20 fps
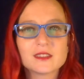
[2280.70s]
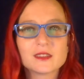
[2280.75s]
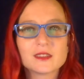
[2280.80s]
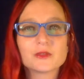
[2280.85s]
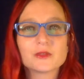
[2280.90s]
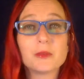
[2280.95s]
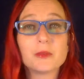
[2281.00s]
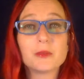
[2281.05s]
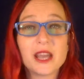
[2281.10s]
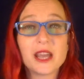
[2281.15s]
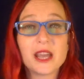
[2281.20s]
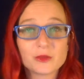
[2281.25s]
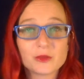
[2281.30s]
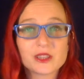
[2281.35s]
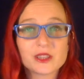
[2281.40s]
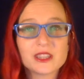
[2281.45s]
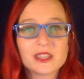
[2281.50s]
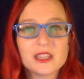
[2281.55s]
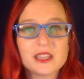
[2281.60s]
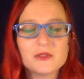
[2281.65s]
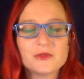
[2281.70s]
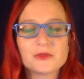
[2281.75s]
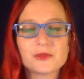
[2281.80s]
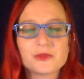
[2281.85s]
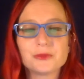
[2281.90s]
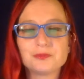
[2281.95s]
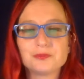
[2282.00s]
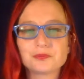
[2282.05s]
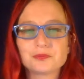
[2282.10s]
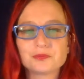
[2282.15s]
for pain relief.
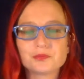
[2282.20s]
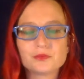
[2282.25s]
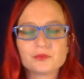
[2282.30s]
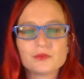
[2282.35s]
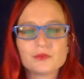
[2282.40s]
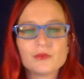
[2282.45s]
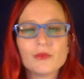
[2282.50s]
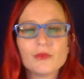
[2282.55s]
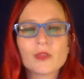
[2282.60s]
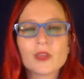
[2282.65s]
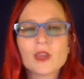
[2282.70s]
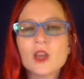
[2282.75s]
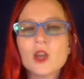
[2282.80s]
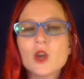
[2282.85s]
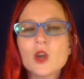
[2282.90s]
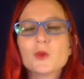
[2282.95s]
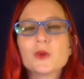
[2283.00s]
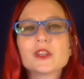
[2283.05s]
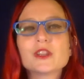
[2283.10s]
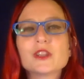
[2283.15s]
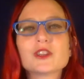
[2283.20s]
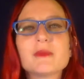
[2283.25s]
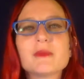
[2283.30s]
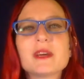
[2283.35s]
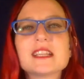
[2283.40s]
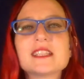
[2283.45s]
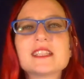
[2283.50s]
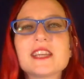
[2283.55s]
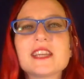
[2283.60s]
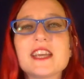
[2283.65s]
We learn
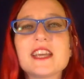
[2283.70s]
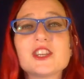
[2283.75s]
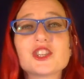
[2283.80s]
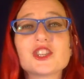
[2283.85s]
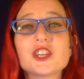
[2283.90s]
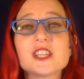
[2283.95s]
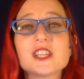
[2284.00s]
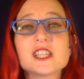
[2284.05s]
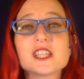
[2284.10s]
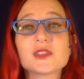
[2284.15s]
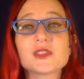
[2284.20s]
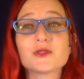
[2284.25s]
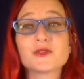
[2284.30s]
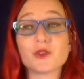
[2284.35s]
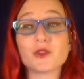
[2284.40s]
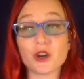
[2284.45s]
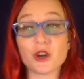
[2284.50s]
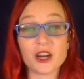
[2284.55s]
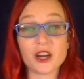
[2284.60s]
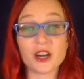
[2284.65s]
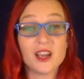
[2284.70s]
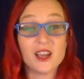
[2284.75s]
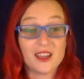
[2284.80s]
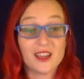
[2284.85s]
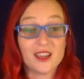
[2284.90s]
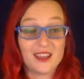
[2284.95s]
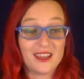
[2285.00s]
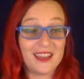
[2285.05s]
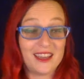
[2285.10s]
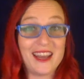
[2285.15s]
meditations for
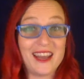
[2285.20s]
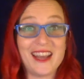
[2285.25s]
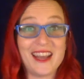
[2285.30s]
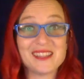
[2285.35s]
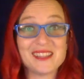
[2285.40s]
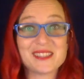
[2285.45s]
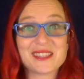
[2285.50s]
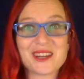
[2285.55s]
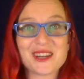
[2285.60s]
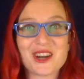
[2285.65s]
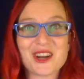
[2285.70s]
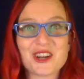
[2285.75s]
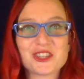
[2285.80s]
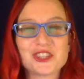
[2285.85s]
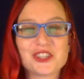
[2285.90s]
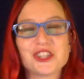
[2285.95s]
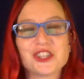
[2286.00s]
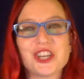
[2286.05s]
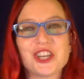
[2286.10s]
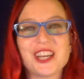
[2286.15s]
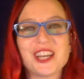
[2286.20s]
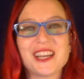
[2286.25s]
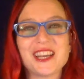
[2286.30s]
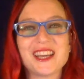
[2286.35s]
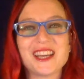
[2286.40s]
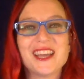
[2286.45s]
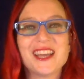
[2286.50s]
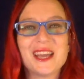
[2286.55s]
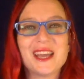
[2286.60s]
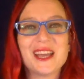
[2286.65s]
enhancing our chi
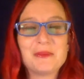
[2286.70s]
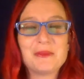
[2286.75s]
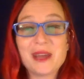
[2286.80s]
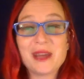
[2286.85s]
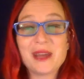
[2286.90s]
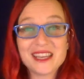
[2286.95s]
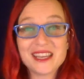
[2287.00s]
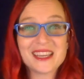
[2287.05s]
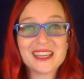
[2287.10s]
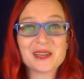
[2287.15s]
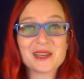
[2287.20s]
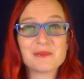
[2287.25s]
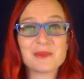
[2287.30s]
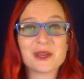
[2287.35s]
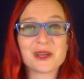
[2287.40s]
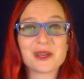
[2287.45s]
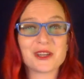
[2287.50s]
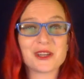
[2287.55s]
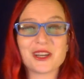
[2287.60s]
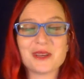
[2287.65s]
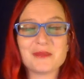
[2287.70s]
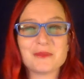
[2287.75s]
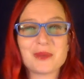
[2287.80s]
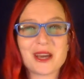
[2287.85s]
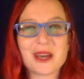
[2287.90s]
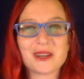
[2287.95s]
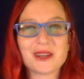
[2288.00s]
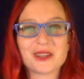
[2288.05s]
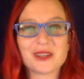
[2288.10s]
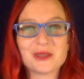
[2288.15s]
and making it bigger and
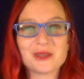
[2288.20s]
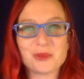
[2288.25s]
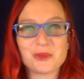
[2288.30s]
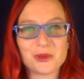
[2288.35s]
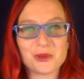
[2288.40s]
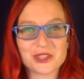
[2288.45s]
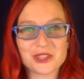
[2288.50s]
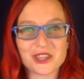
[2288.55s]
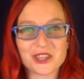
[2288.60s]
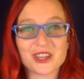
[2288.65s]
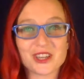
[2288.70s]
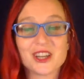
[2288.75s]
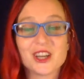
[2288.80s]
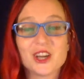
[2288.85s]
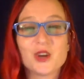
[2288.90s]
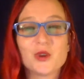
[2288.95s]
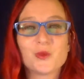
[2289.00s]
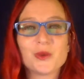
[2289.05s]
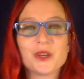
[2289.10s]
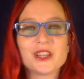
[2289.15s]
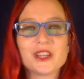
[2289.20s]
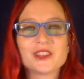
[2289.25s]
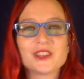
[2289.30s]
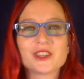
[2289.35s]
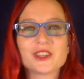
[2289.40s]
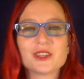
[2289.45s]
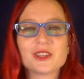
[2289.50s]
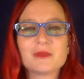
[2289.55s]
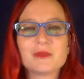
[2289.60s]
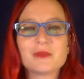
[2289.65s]
better and bolder. We
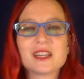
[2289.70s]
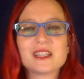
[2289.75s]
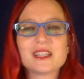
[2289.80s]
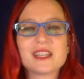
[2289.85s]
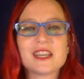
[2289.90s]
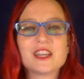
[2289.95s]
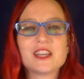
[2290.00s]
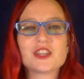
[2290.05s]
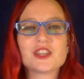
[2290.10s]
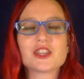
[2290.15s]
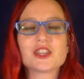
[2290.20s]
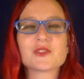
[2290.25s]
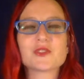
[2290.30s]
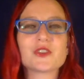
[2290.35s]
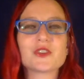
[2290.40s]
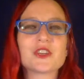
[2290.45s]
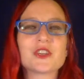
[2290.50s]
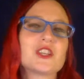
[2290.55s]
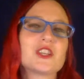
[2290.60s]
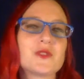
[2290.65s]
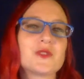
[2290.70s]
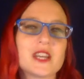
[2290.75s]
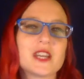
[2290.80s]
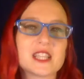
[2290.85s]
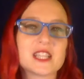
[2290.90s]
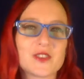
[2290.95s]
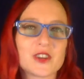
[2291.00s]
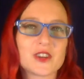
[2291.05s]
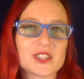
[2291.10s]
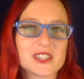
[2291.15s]
learn meditations for each
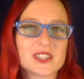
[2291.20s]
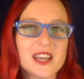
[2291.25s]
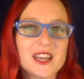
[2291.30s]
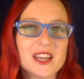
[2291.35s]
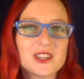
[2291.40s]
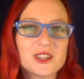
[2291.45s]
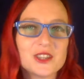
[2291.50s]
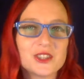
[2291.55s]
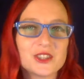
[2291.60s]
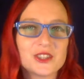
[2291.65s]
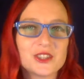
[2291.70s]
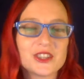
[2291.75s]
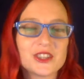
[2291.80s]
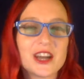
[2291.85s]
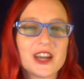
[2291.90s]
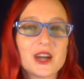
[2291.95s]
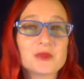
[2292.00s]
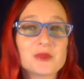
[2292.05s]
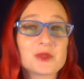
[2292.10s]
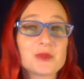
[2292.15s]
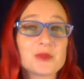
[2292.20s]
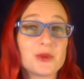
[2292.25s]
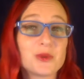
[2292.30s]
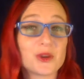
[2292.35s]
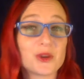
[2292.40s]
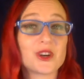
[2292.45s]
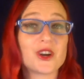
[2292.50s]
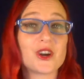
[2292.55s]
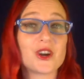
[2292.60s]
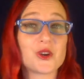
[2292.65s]
phase of our cycle that help
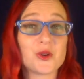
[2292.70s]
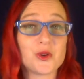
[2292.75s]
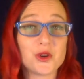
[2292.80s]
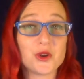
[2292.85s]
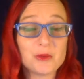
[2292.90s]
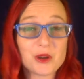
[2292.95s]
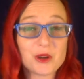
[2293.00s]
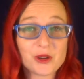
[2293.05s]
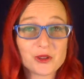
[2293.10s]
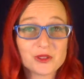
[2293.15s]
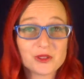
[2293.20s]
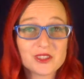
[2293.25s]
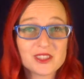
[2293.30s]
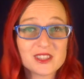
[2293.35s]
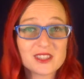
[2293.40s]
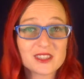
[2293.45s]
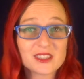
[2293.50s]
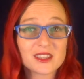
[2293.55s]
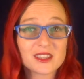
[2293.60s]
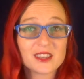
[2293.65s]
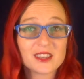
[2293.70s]
support our hormones